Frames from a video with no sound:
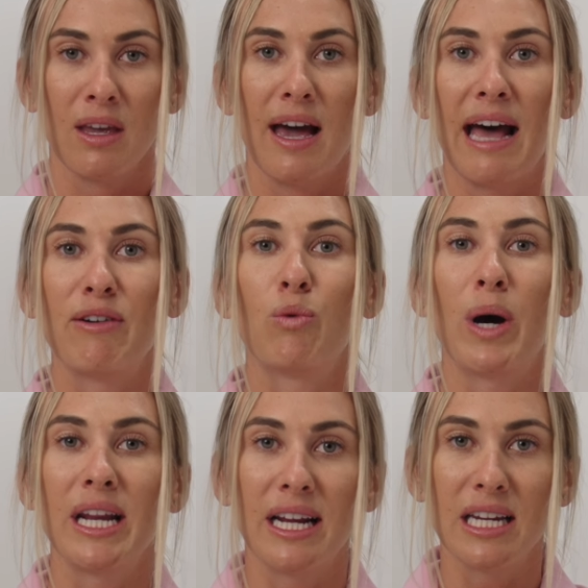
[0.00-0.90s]
I have a
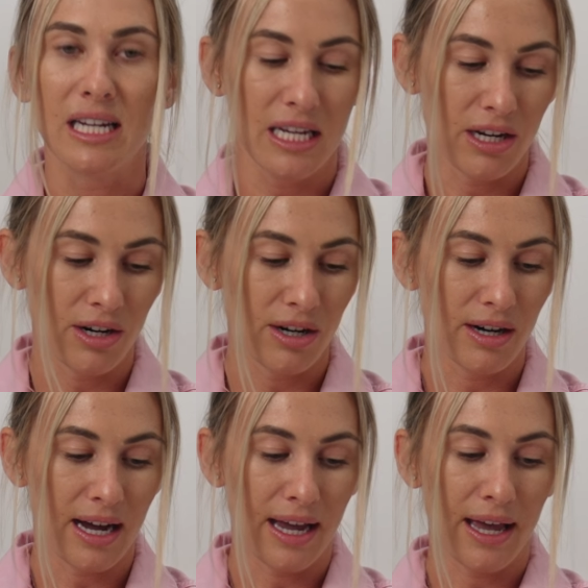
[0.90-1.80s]
white onion here,
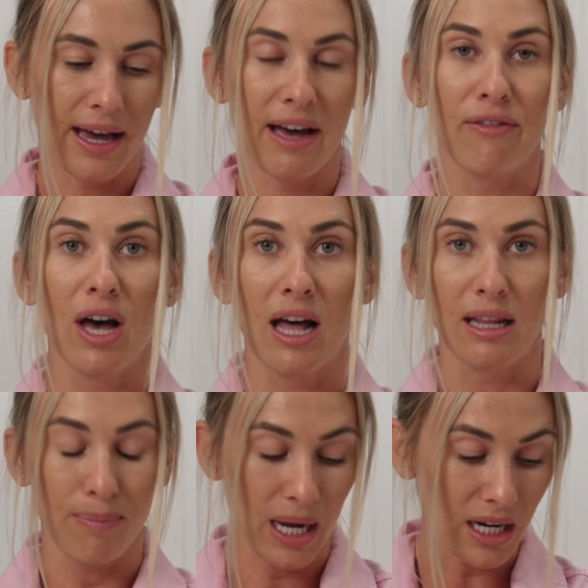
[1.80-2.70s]
I have a
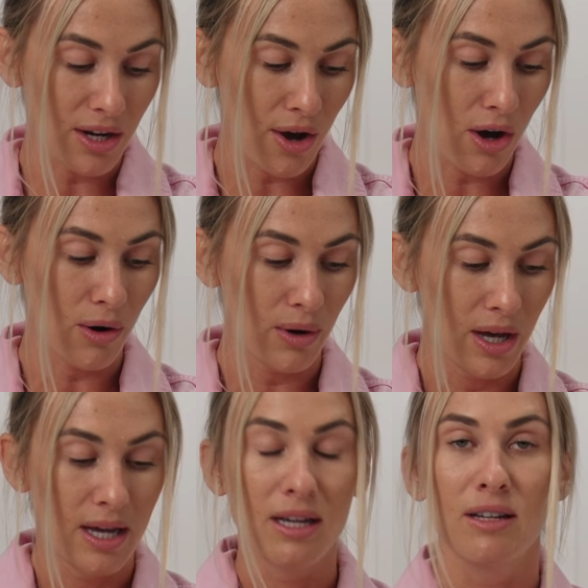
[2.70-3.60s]
jalapeno,
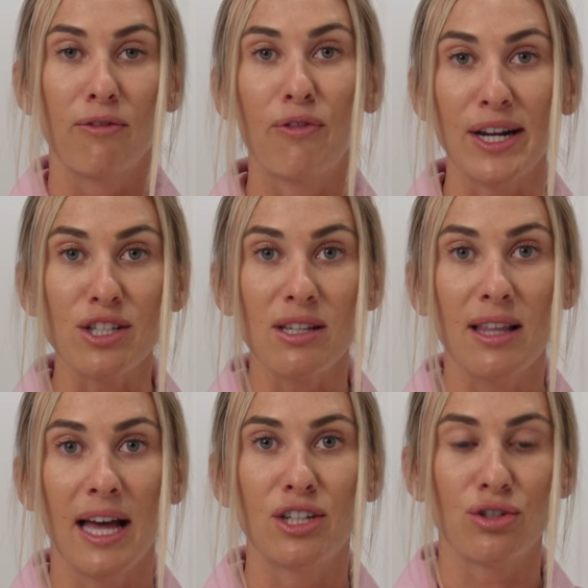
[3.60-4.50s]
fresh
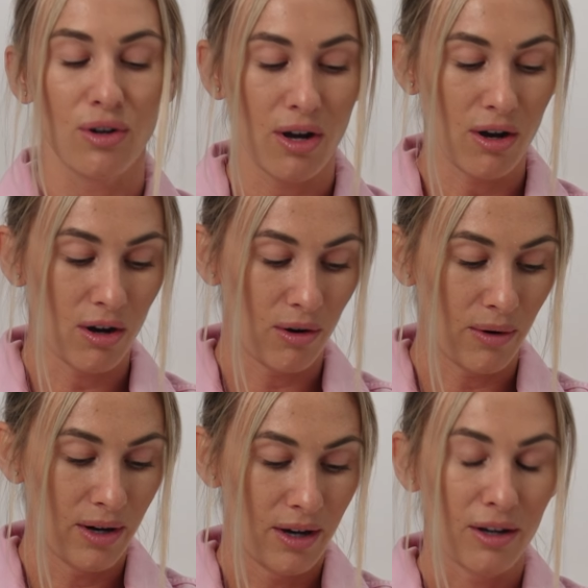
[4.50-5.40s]

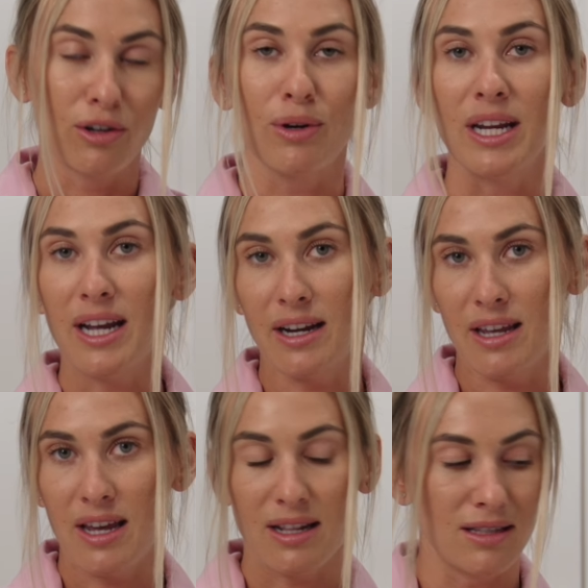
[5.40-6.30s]
cilantro, green
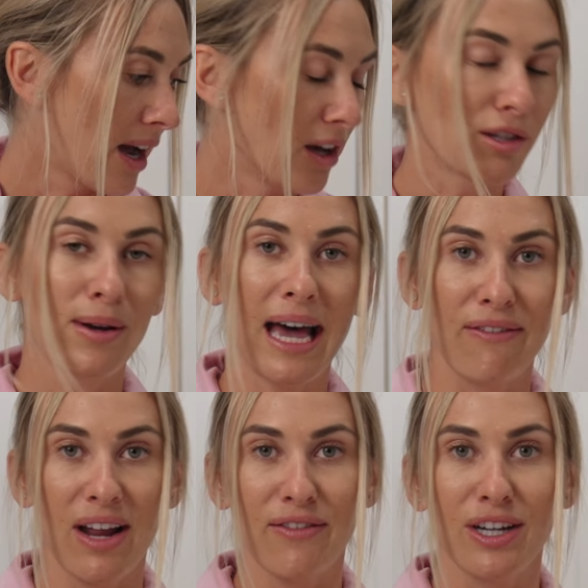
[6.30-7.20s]
onion. I also have
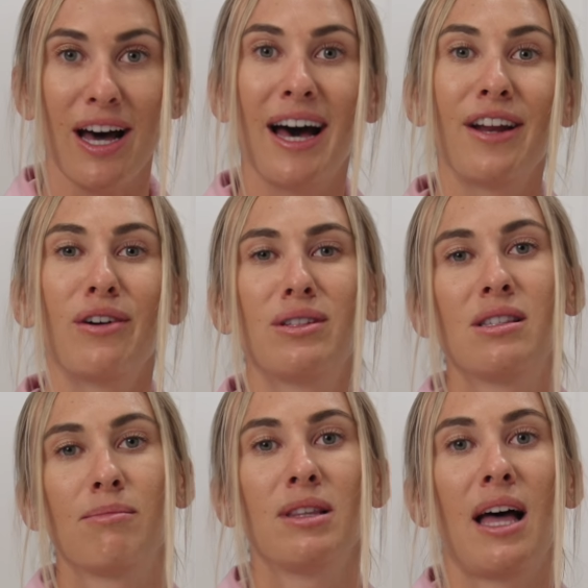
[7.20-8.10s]
an avocado and
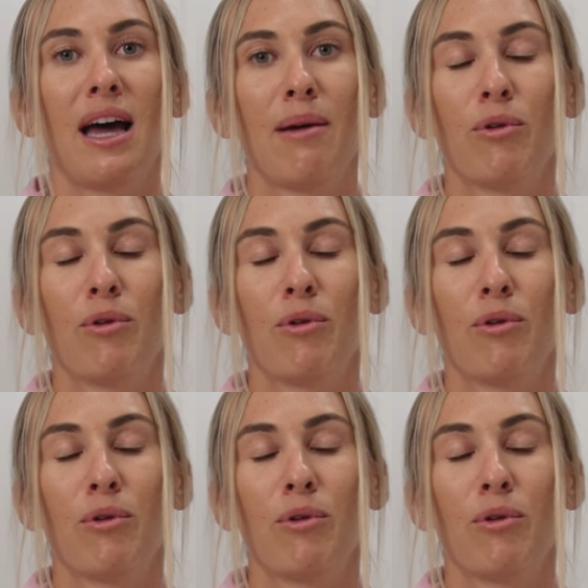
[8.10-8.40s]
some lime.